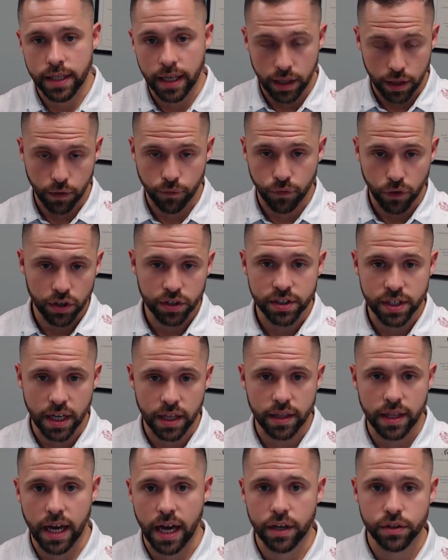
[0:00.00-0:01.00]
the first
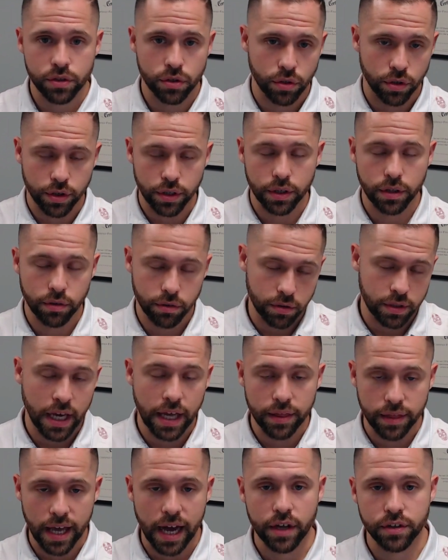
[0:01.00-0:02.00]
10,000 or the
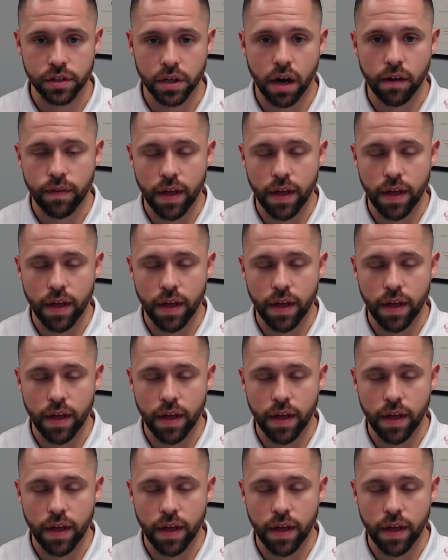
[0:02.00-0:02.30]
10,000 of